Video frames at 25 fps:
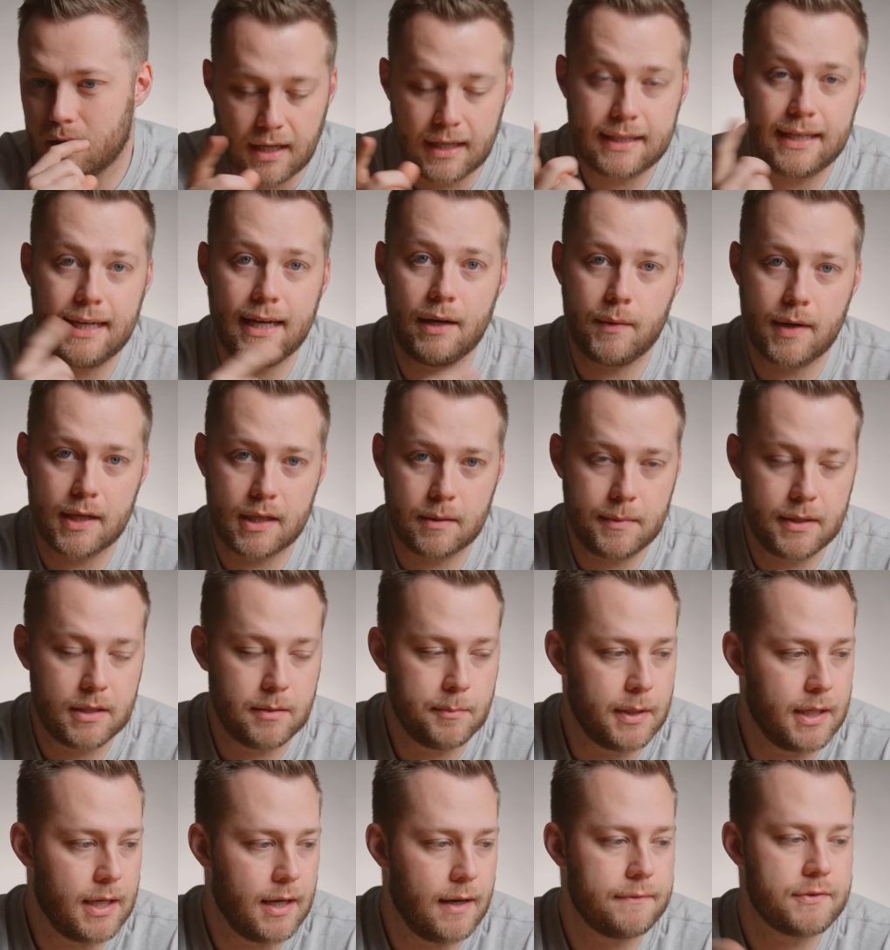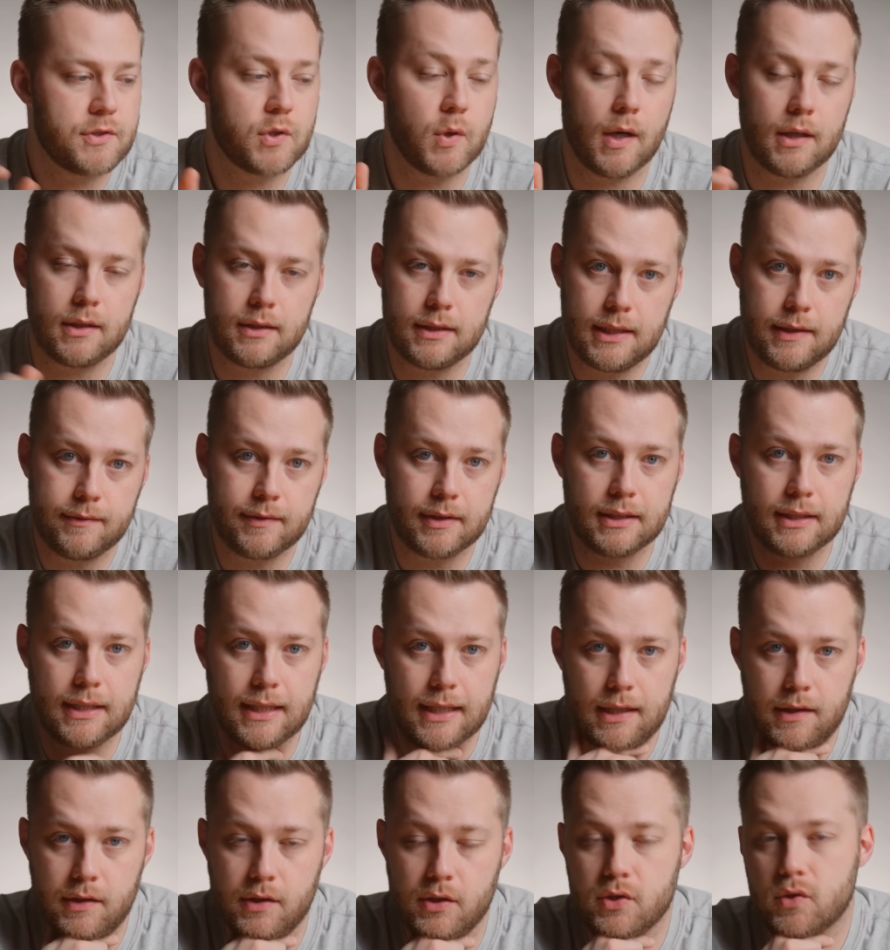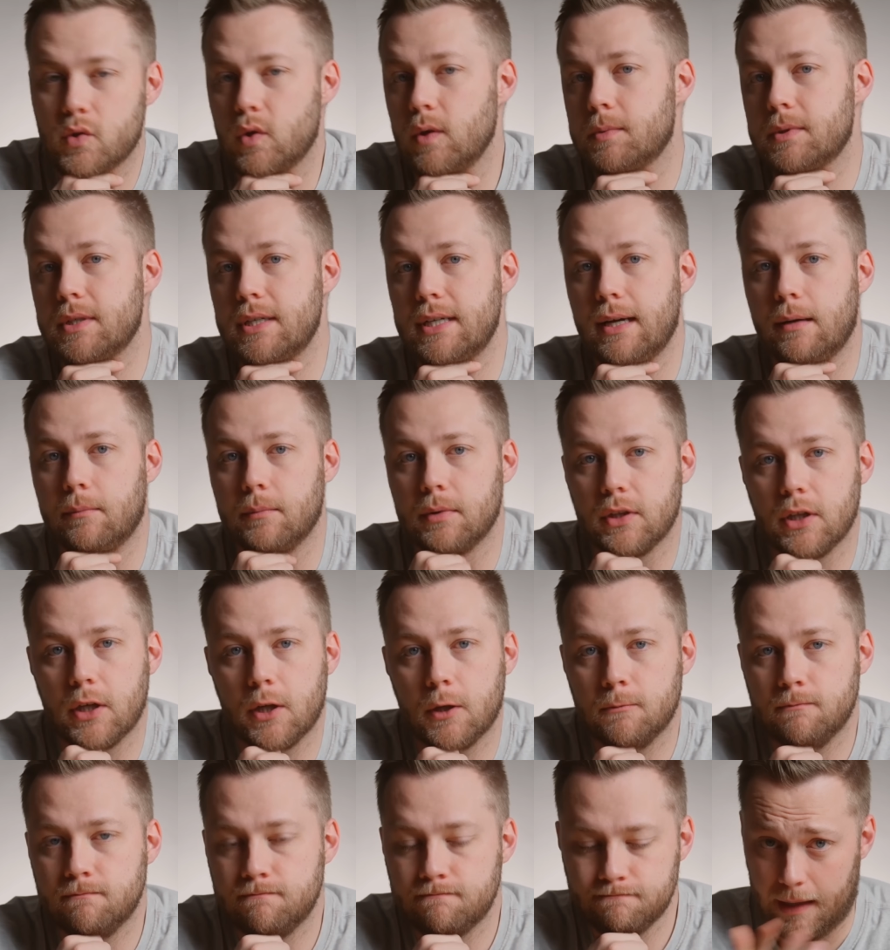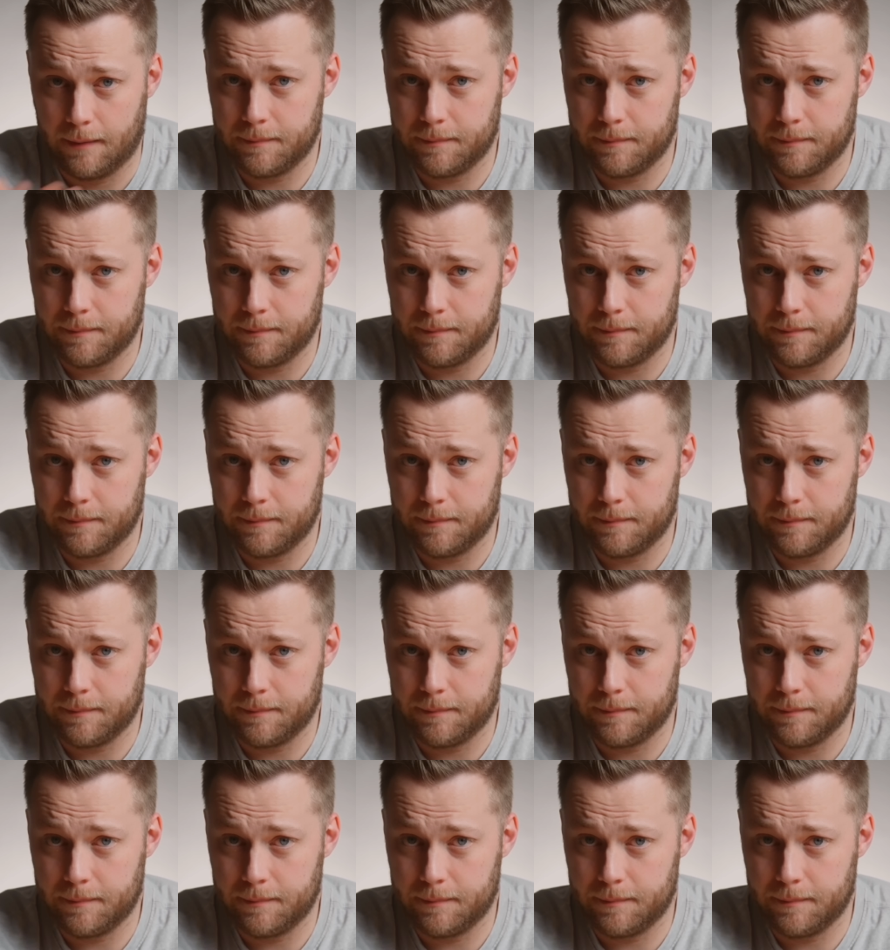I can't recommend them enough, so I'll leave a link in the description down below.